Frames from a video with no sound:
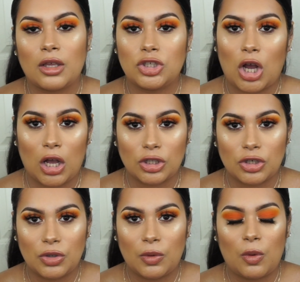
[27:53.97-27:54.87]
talk
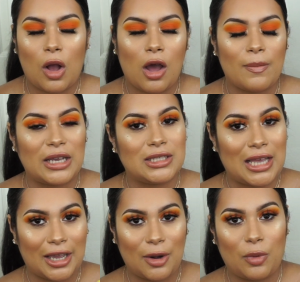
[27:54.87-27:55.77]
through on my
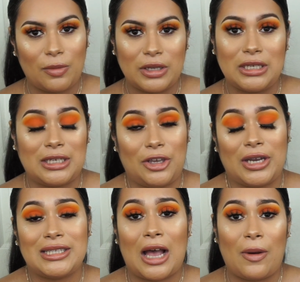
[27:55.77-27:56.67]
second appointment to tell you
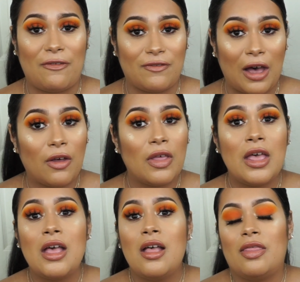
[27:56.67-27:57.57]
guys how I felt,
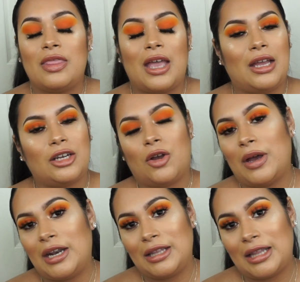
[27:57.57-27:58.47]
then go
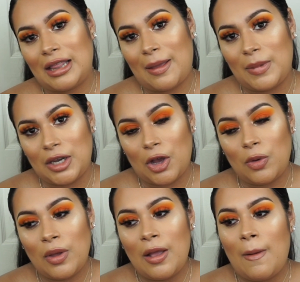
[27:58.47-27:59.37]
ahead and let me
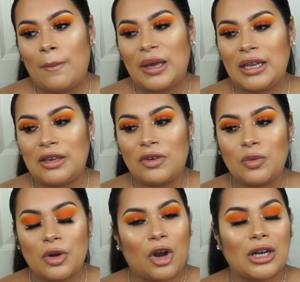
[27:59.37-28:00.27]
know. But even
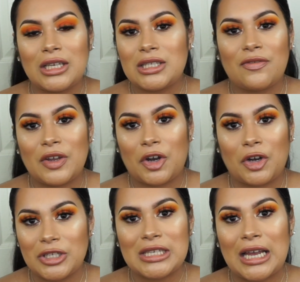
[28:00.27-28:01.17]
regardless if it
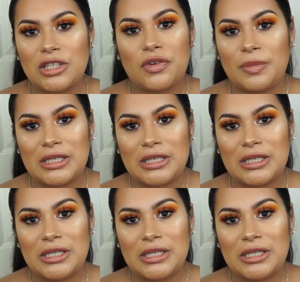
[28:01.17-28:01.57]
hurts, guys, for my